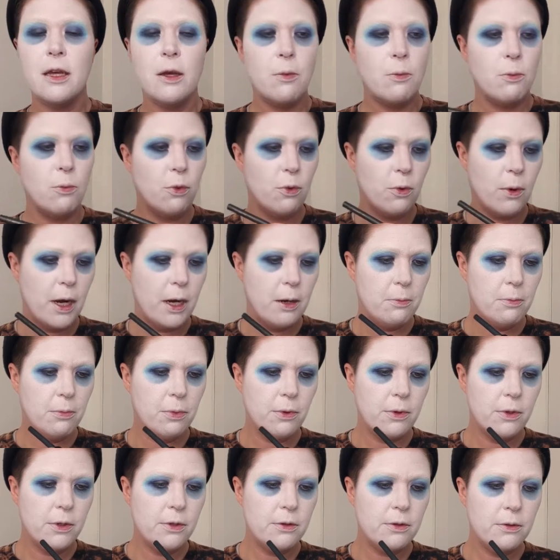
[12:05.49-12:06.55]
bright
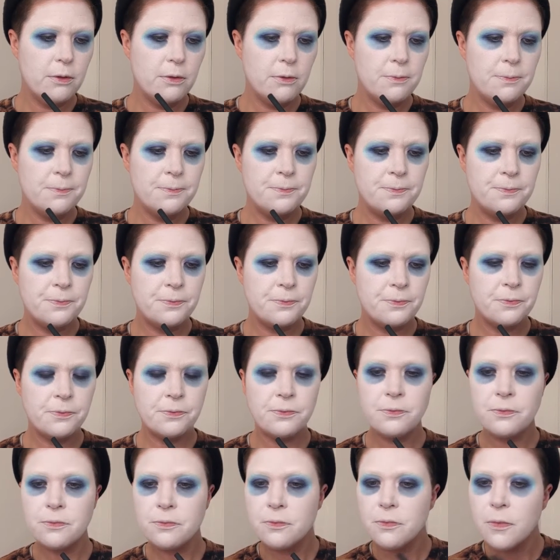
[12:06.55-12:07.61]
blue
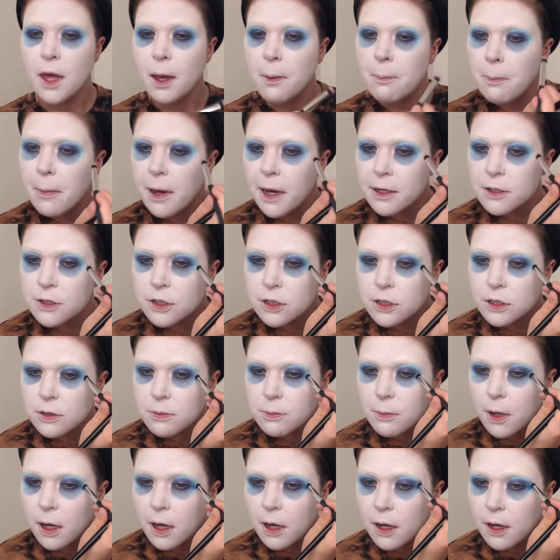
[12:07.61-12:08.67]
that matches
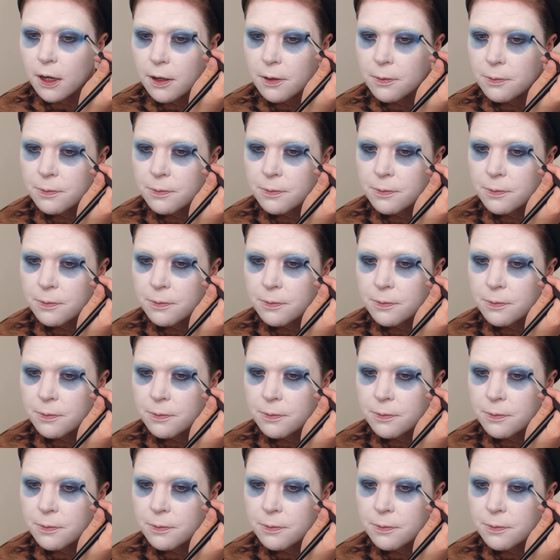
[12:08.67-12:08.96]
my,